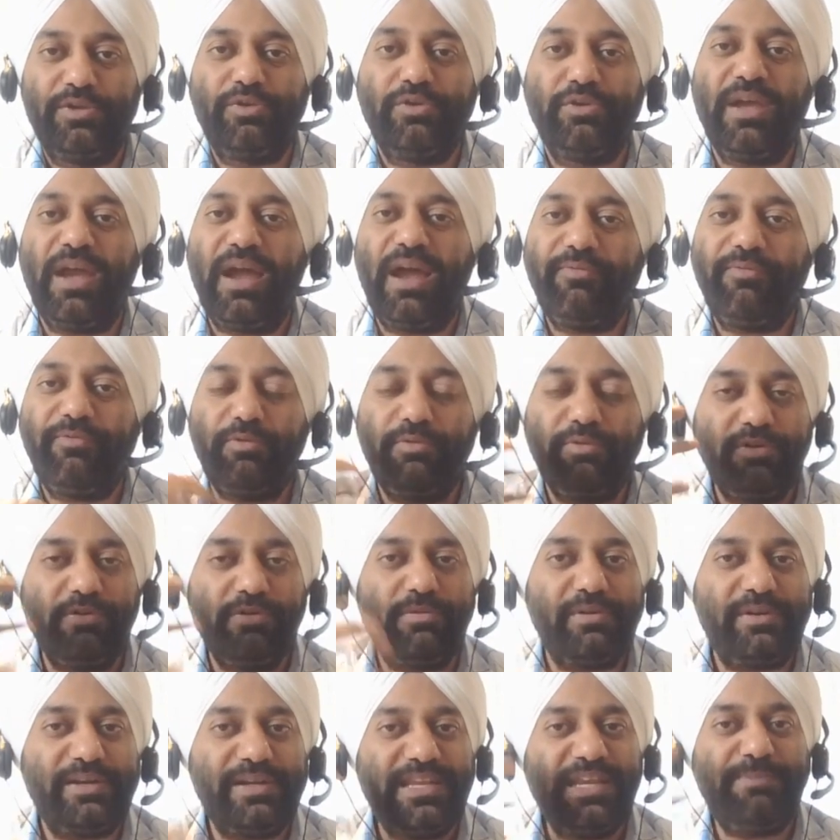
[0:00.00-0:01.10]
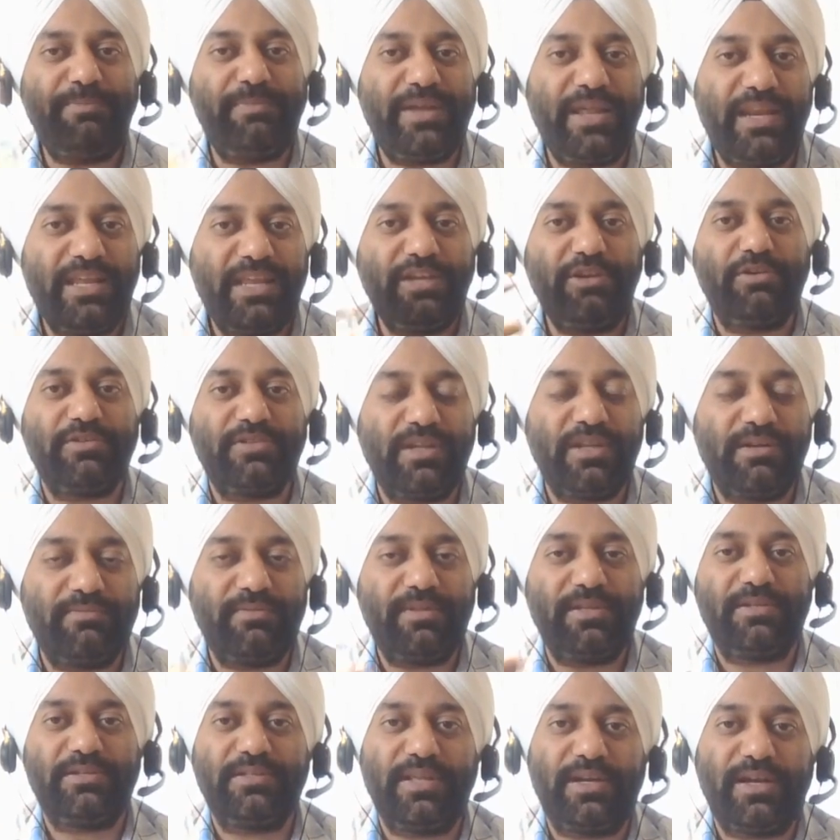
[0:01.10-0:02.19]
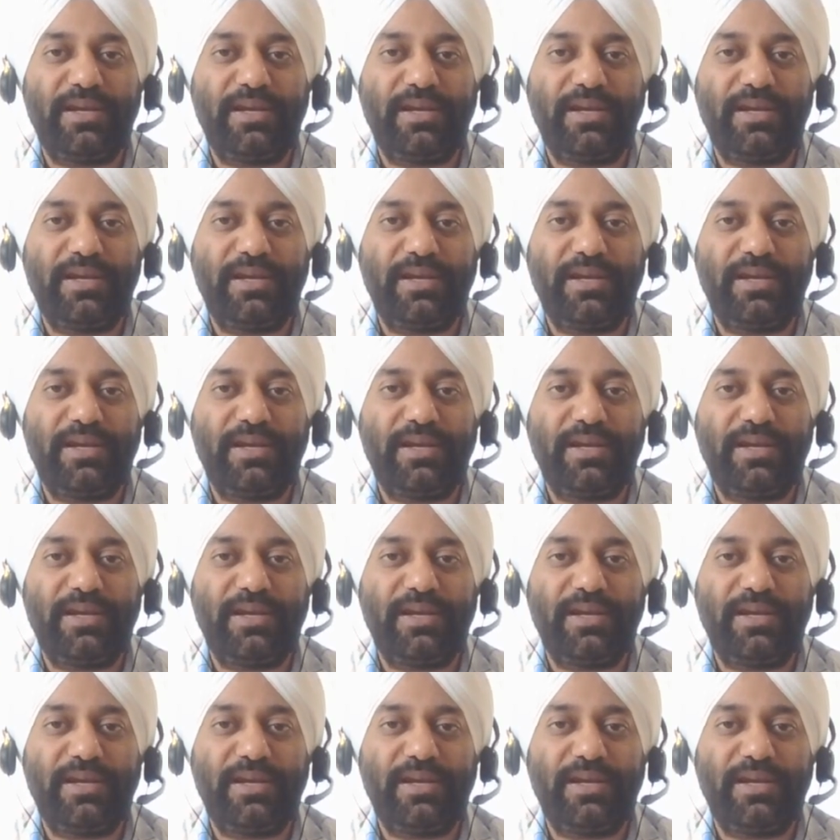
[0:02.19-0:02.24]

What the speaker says: So you have to, keep telling yourself this,